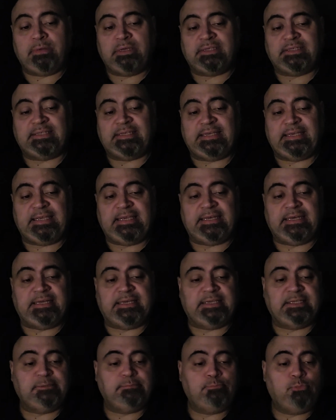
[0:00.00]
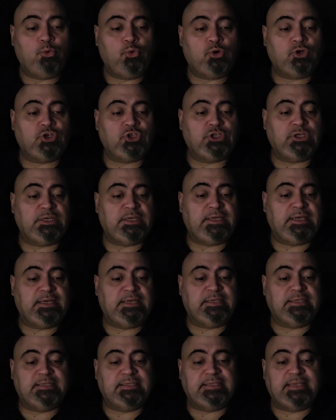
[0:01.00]
must eat his portion in
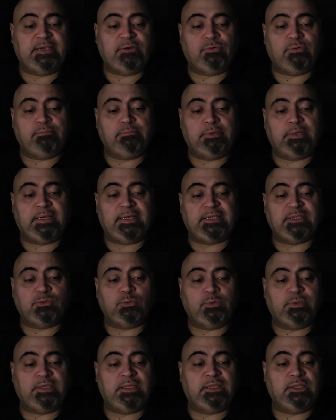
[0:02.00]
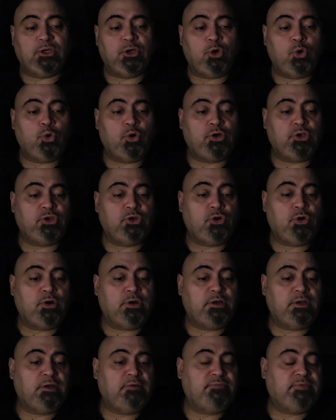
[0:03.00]
a sacred place within the
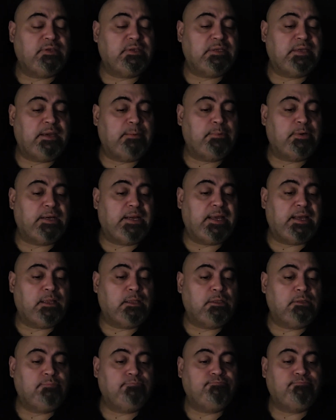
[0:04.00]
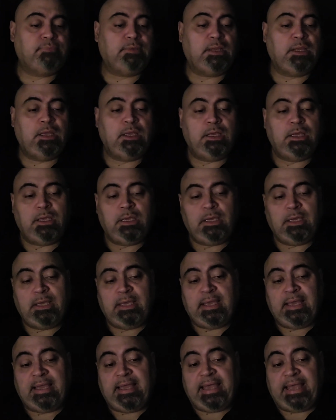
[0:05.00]
courtyard of the tabernacle.
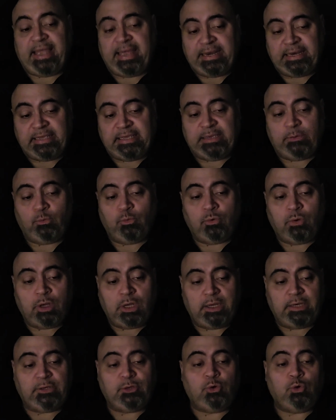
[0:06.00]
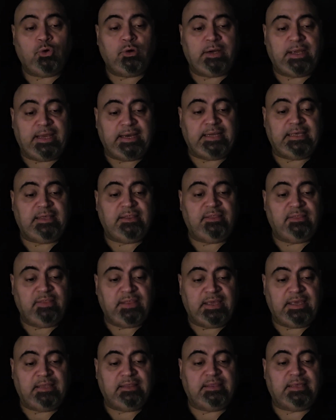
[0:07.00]
Anyone or
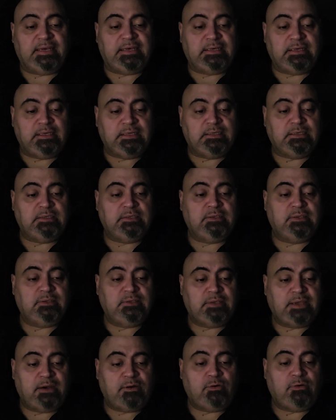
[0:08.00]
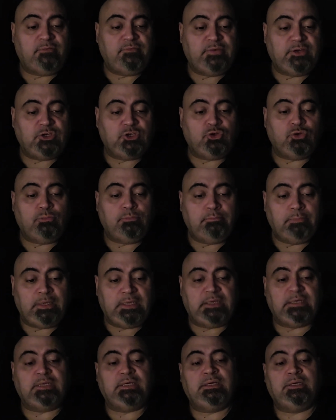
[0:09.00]
anything that touches the sacrificial
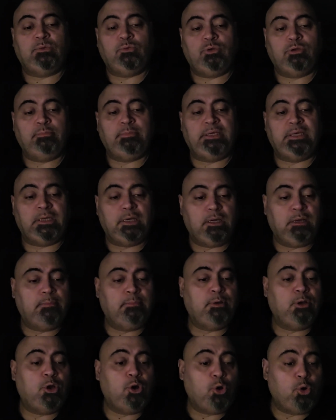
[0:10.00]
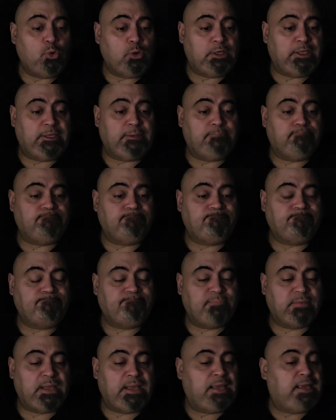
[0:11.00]
meat will become holy.
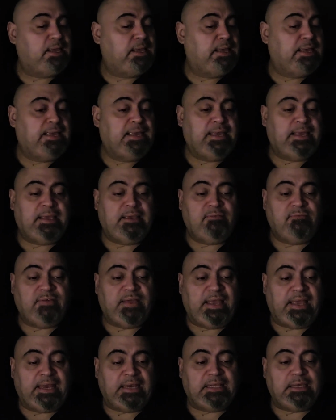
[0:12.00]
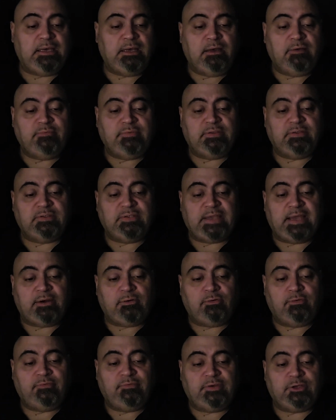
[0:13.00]
If any of the
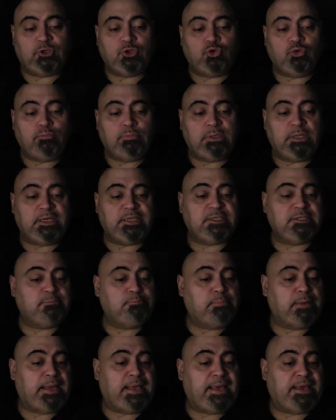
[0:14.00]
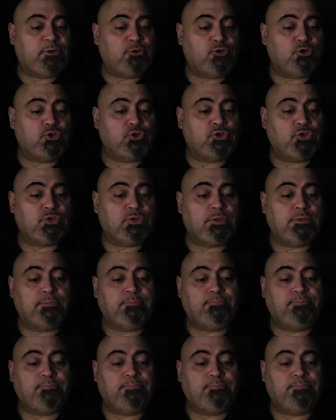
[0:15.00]
sacrificial blood spatters